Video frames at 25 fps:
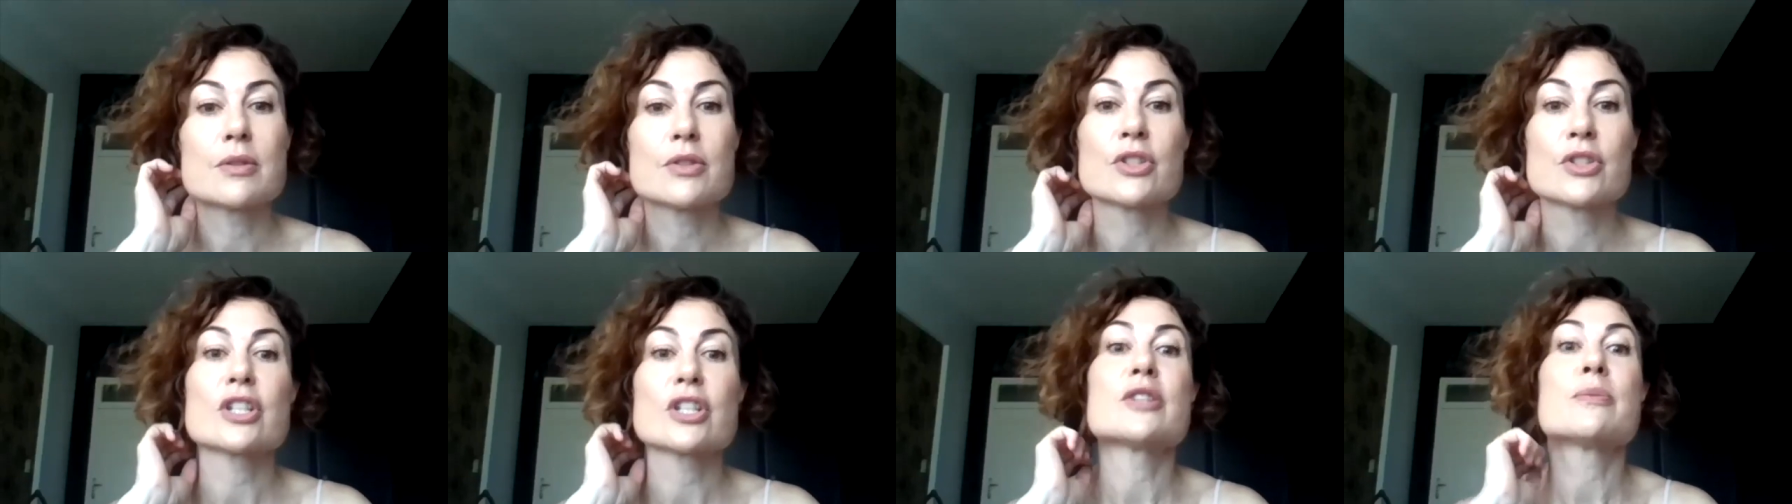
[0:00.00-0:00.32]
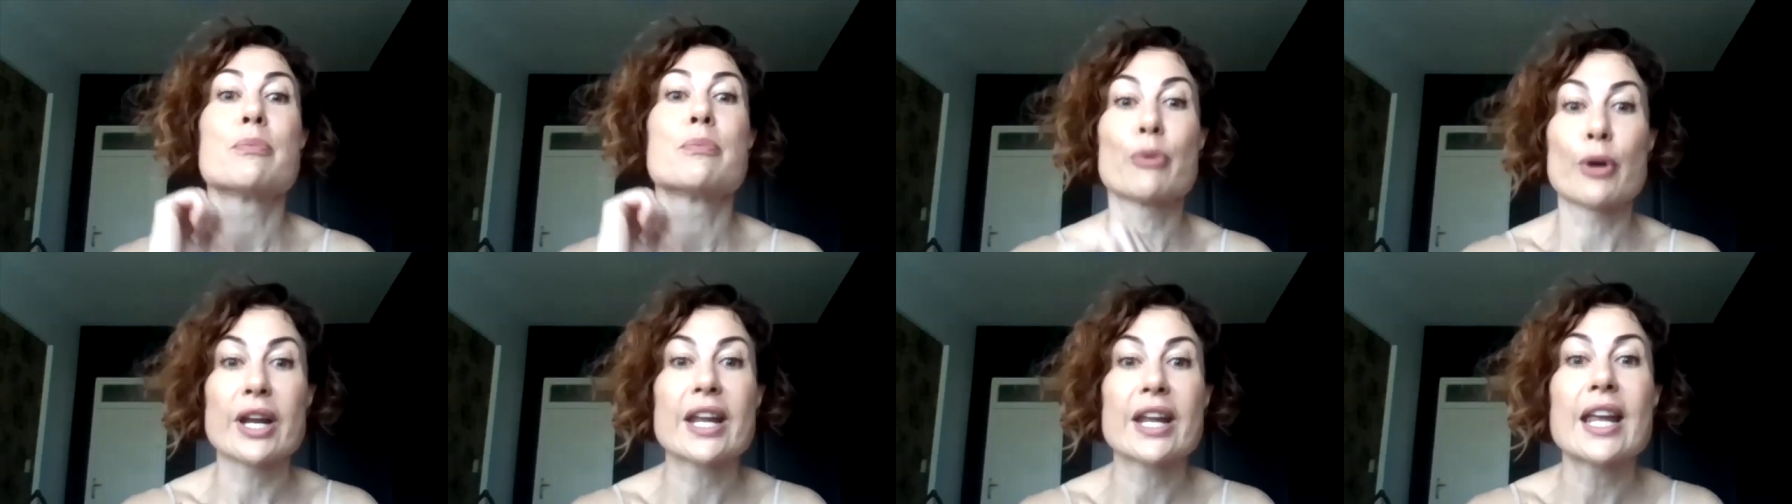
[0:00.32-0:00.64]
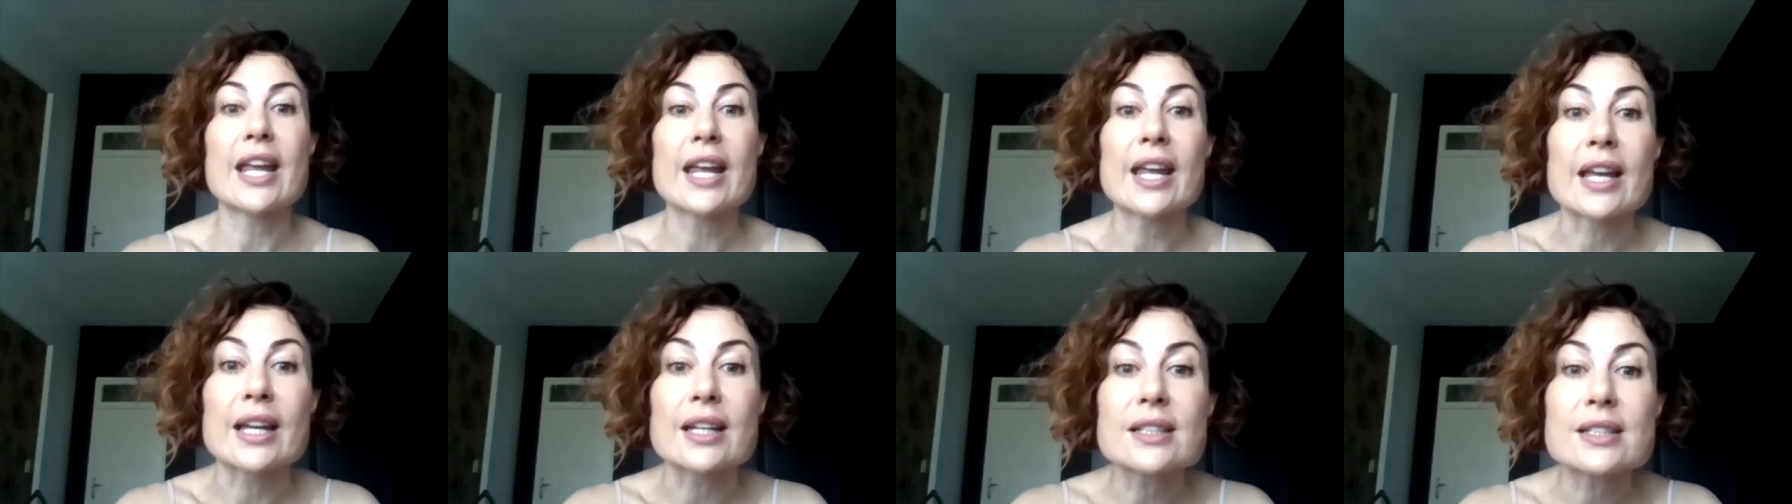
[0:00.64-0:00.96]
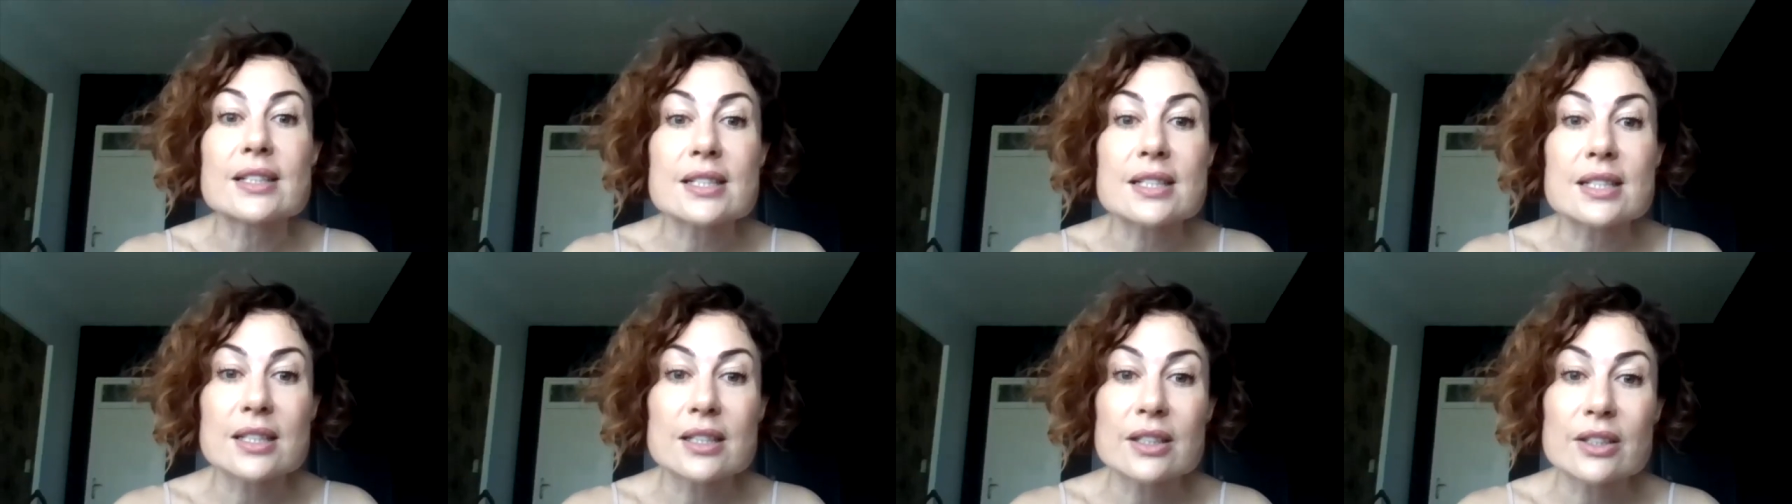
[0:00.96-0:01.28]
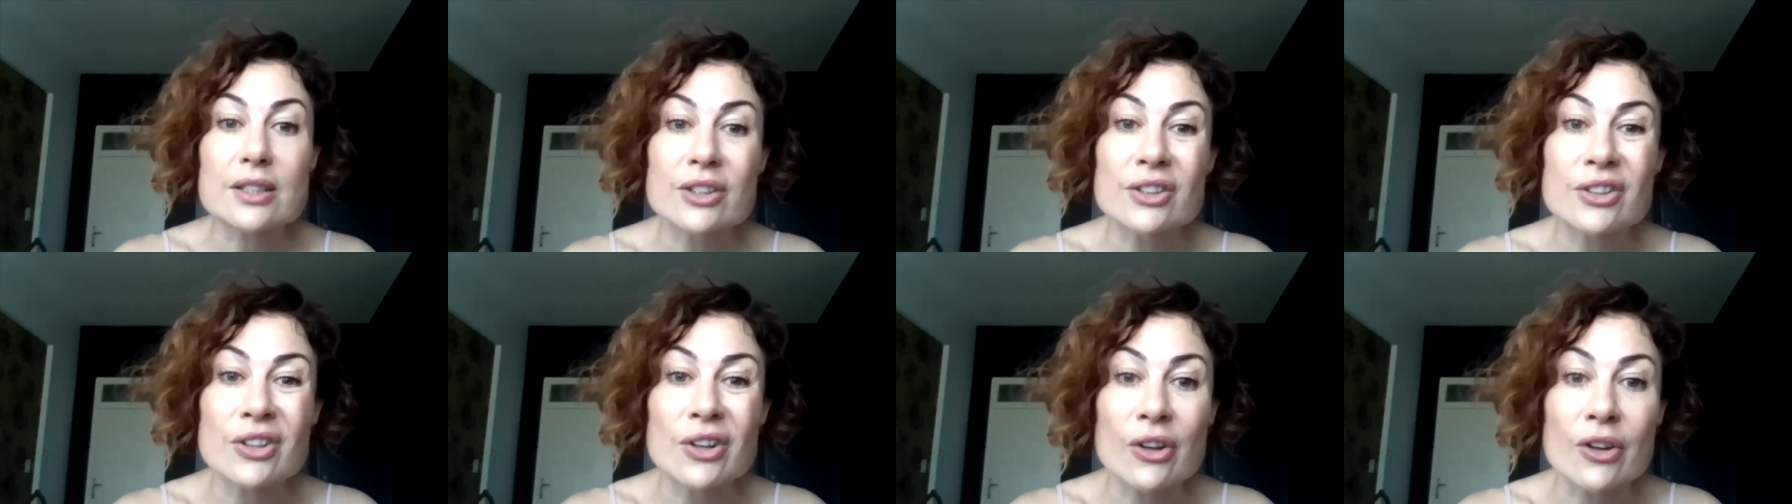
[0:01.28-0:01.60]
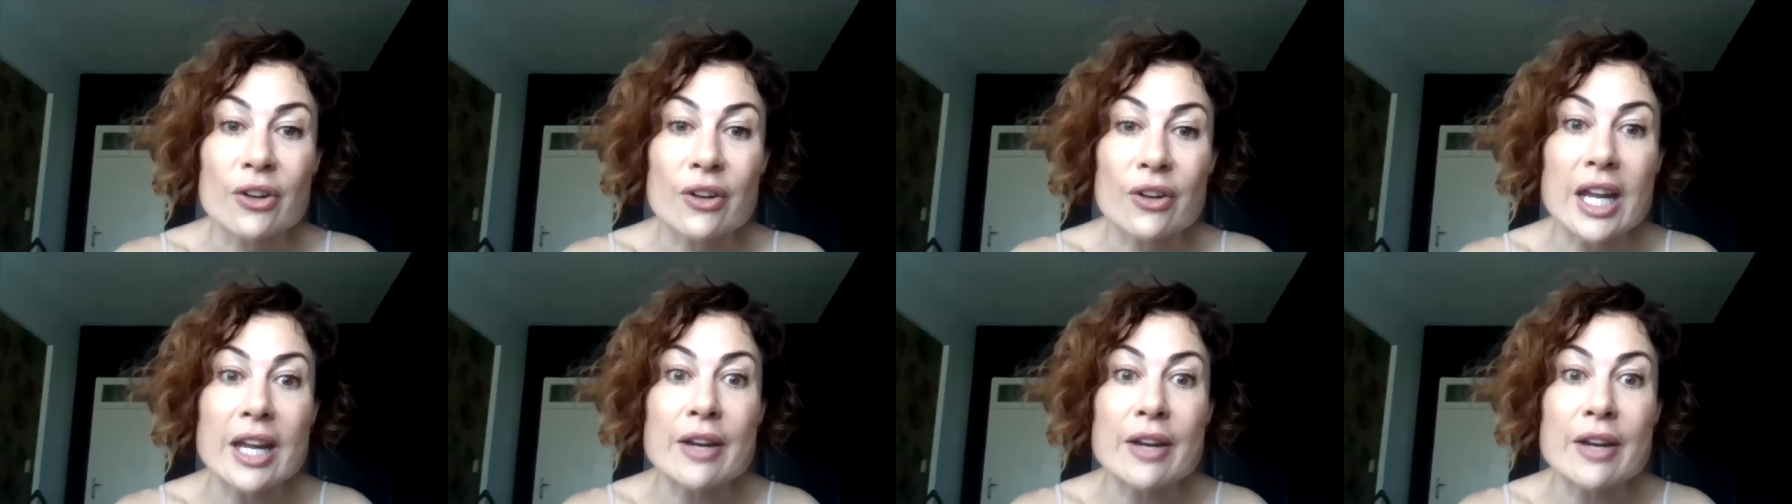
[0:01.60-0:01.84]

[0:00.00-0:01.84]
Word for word: just bringing it you know